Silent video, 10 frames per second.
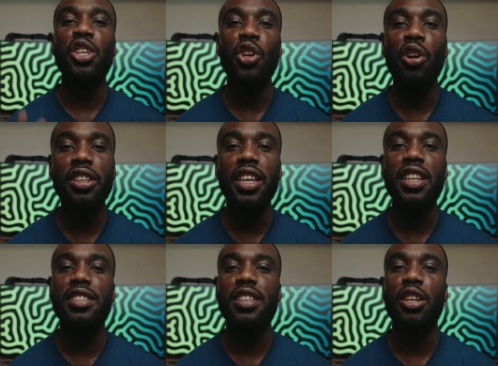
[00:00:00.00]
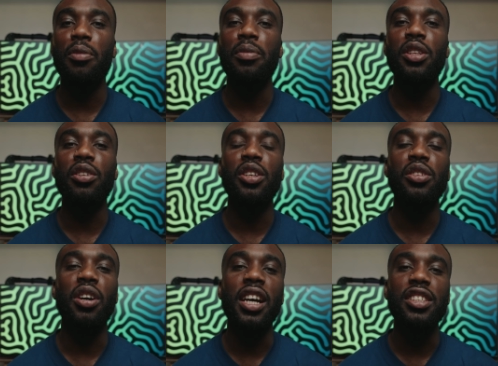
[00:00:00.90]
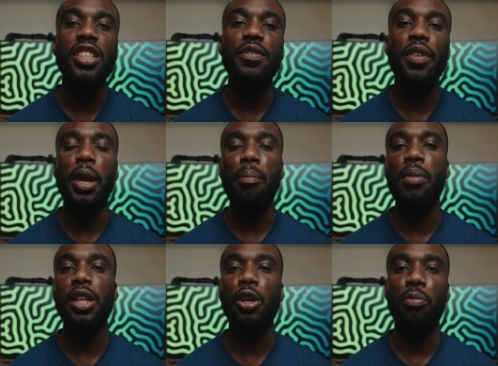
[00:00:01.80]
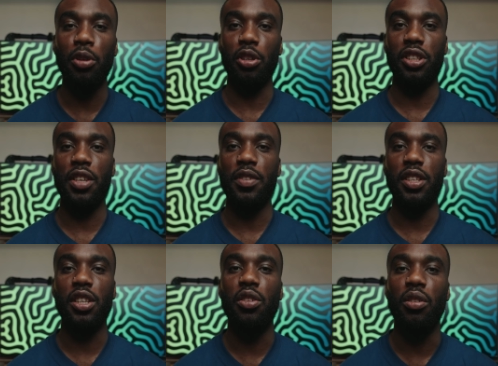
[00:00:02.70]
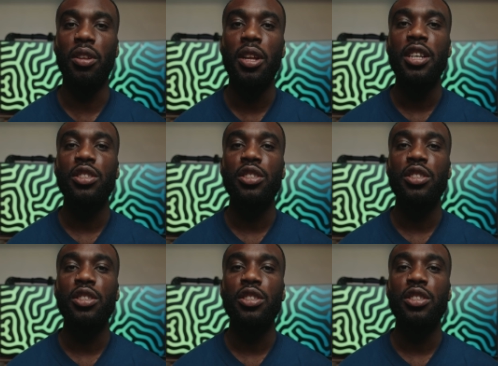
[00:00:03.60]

your daily setup in order to achieve a better productivity goal.